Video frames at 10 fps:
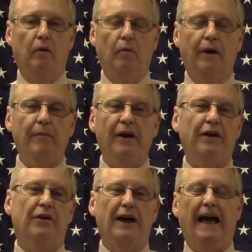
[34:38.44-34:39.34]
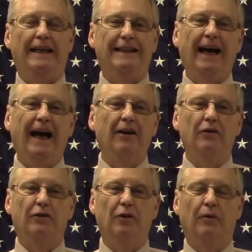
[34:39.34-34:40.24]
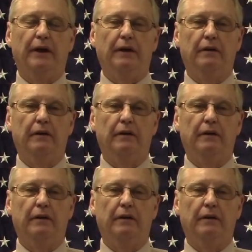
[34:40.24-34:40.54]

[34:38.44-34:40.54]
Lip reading: What do you mean you're not entitled to it?